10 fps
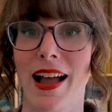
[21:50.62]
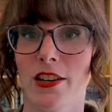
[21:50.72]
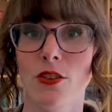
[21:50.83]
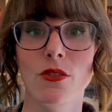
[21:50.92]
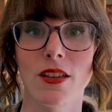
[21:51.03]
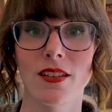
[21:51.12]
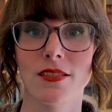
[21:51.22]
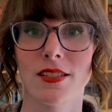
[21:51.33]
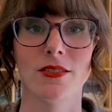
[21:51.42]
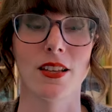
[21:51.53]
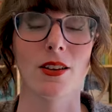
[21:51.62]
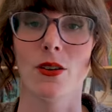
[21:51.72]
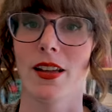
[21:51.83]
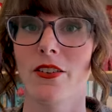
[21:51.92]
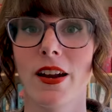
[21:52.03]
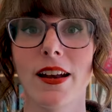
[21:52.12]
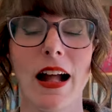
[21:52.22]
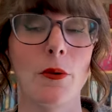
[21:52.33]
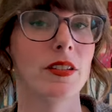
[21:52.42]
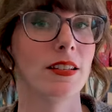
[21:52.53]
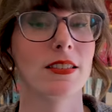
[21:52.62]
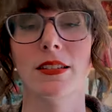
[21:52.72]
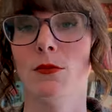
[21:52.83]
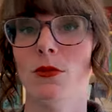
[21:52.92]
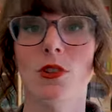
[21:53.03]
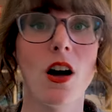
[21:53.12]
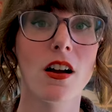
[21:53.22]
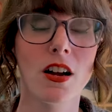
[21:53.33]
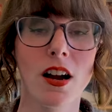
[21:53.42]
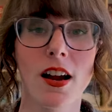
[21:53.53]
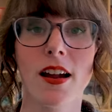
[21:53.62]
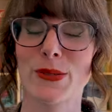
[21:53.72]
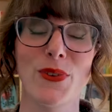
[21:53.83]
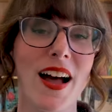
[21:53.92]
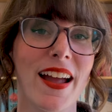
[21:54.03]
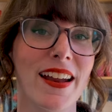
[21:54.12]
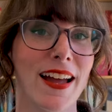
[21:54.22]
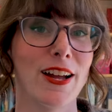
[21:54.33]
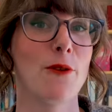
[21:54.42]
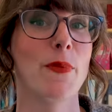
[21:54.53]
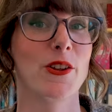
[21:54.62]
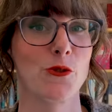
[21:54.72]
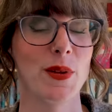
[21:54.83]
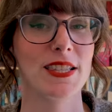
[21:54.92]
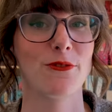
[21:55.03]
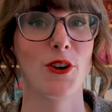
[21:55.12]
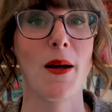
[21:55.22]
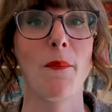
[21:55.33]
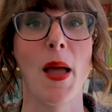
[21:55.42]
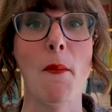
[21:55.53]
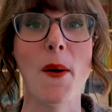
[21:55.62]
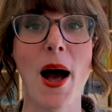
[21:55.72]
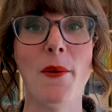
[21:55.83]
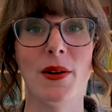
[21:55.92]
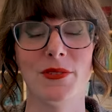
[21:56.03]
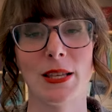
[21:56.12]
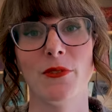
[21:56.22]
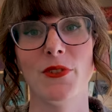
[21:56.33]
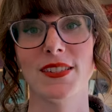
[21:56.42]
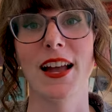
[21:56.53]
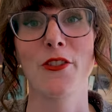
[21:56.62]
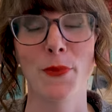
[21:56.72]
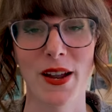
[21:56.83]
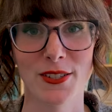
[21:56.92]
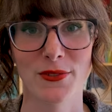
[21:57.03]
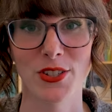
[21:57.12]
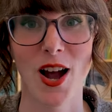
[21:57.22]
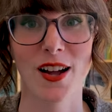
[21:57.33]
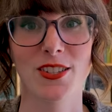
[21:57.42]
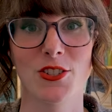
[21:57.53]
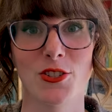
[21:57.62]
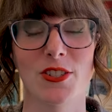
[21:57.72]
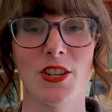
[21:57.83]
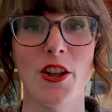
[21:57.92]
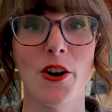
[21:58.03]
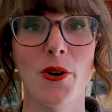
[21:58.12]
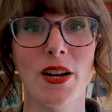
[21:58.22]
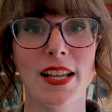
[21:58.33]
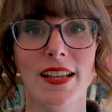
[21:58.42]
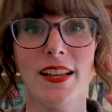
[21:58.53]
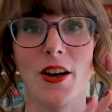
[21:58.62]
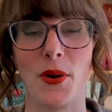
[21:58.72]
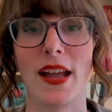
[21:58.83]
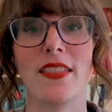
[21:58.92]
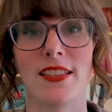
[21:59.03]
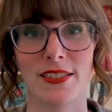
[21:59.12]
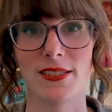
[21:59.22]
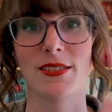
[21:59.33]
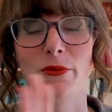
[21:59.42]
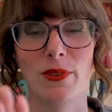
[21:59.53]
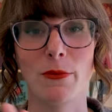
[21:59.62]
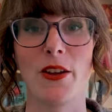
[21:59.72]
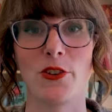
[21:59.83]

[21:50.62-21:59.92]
I knew this. And I was like, okay, great, I will knit them longer. It's fine. I got measurements from my mom of some of his other pairs of socks just to know okay, this is the